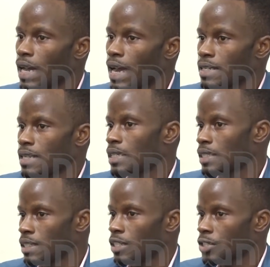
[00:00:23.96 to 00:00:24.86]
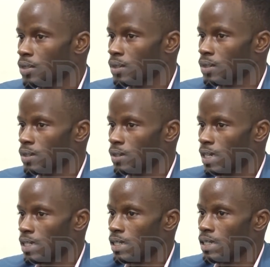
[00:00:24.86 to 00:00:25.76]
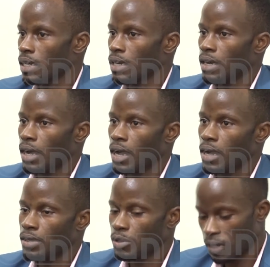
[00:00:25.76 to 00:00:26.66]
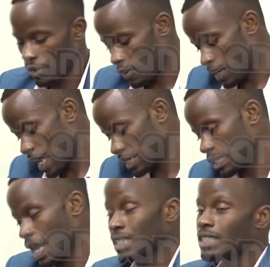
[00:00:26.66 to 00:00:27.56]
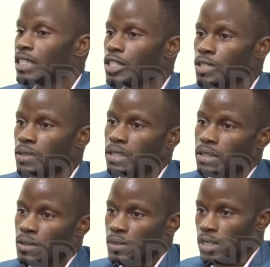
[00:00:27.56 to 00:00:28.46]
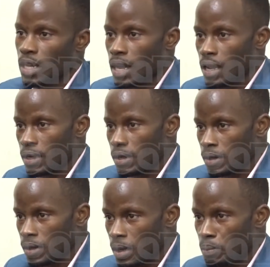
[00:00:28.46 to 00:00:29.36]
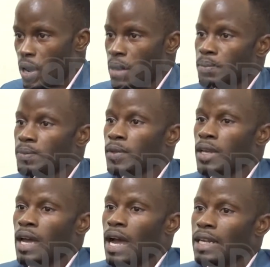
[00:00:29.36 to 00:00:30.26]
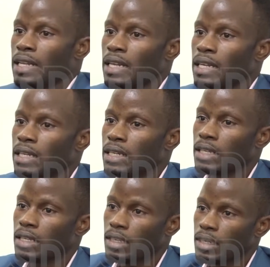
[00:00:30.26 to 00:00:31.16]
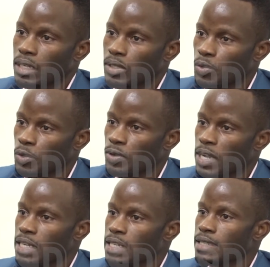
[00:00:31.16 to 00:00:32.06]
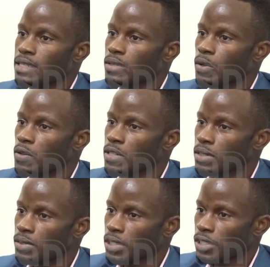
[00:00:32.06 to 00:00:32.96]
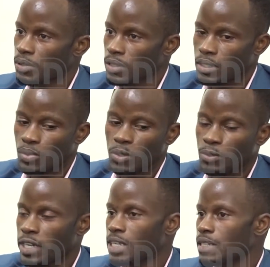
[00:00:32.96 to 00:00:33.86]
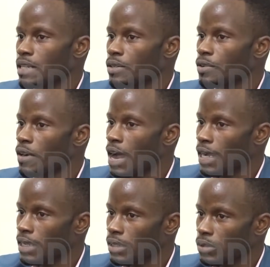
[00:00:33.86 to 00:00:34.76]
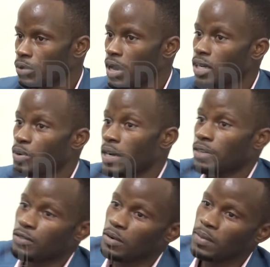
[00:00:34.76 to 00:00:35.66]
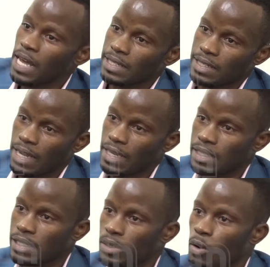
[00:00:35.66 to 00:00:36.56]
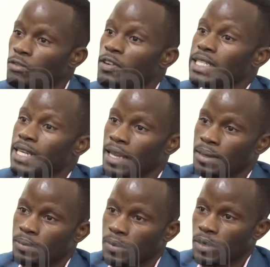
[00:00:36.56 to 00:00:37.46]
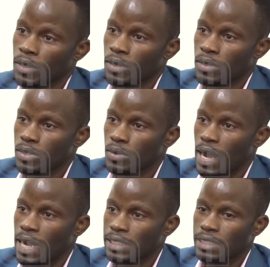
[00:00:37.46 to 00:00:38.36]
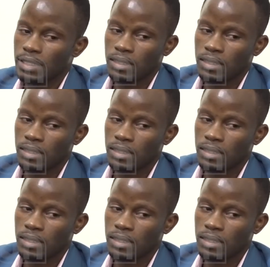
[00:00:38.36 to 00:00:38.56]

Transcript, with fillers: as an injection. You get it. Uh, you're given a, an injection on uh, the bum, and then it will release concentration, it will release the drug gradually from that site over time. So at